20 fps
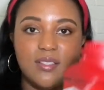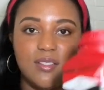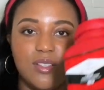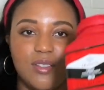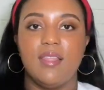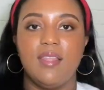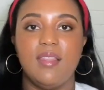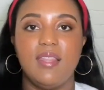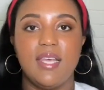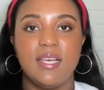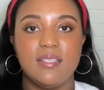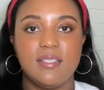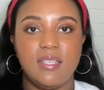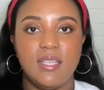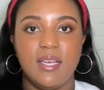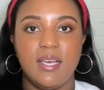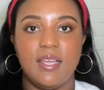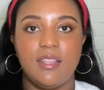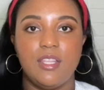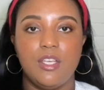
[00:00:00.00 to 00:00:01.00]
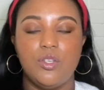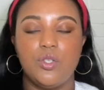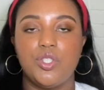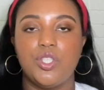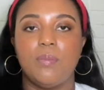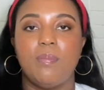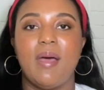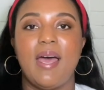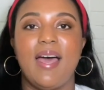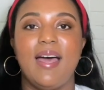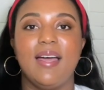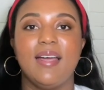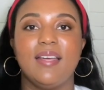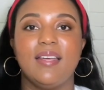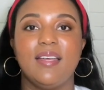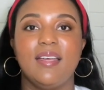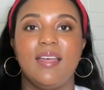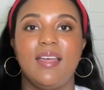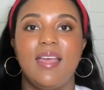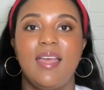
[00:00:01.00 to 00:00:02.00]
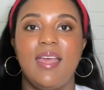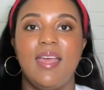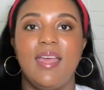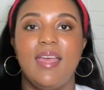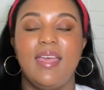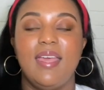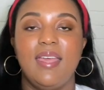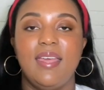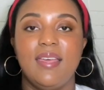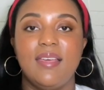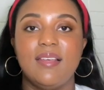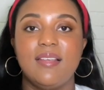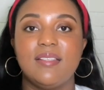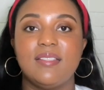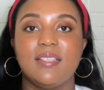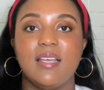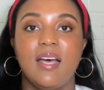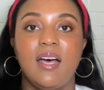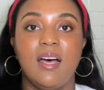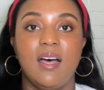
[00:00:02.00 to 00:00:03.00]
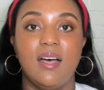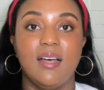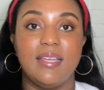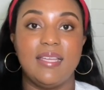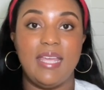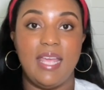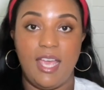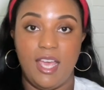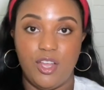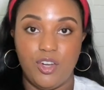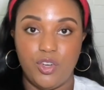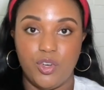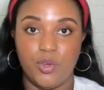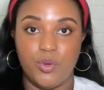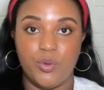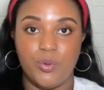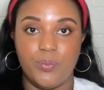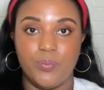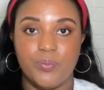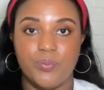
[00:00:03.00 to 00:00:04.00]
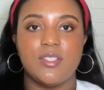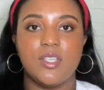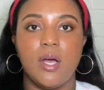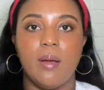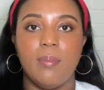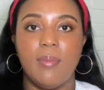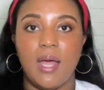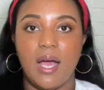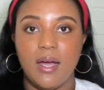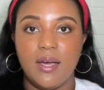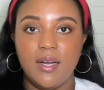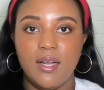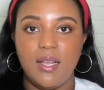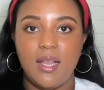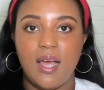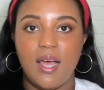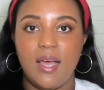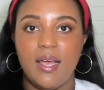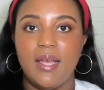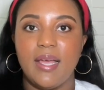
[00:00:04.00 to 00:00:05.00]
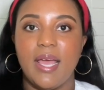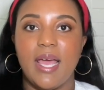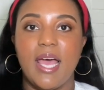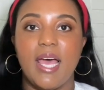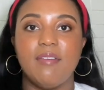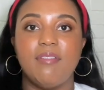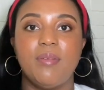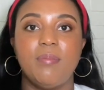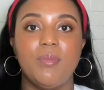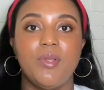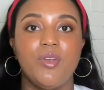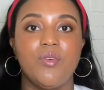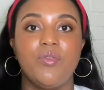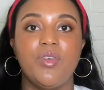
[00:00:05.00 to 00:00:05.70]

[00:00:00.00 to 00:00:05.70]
So the next thing I think you should pack is a Kindle. So I'm not gonna lie, I haven't been